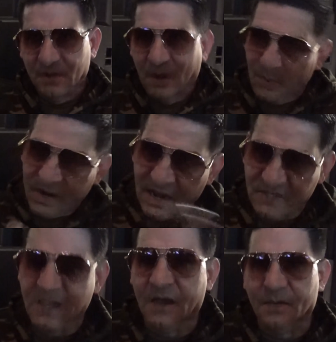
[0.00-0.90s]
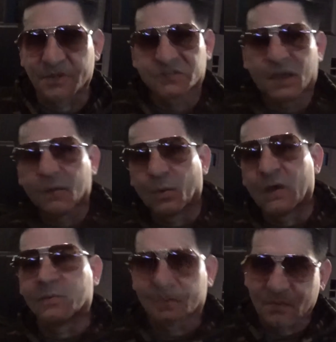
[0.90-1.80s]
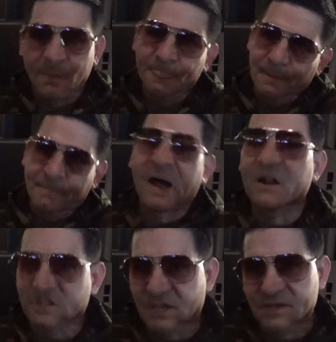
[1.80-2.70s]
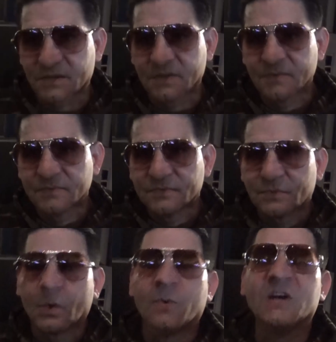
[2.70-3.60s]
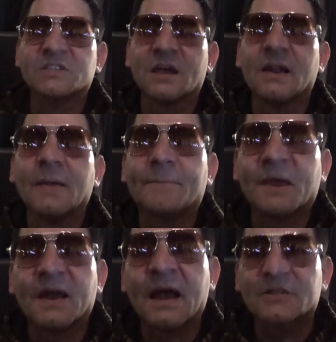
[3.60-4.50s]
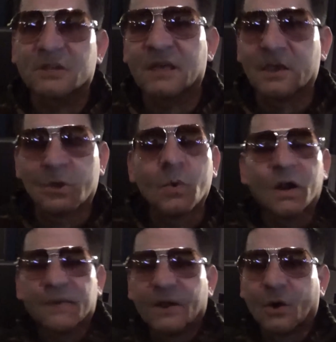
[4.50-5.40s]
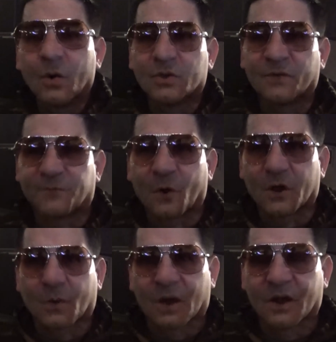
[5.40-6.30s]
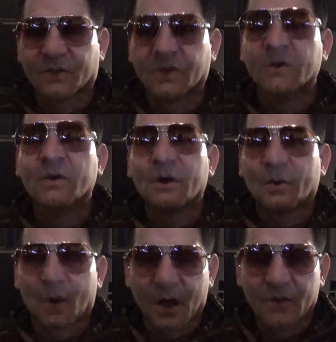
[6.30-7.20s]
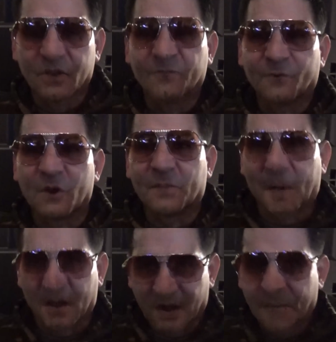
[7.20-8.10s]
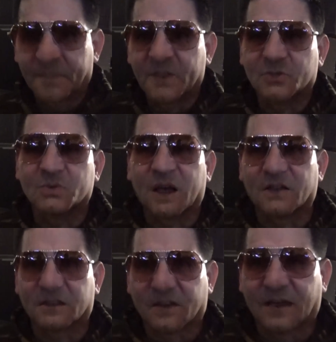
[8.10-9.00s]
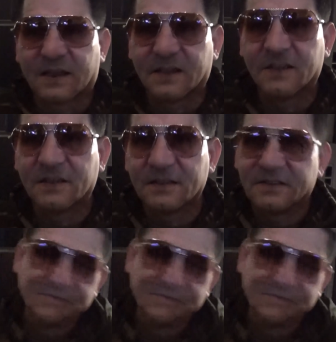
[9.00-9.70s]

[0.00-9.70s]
And we got set up the same way politics. Well, was the Olympian at today? You wouldn't even know who the 40, 100, 140 pound Olympian 2008, right? No.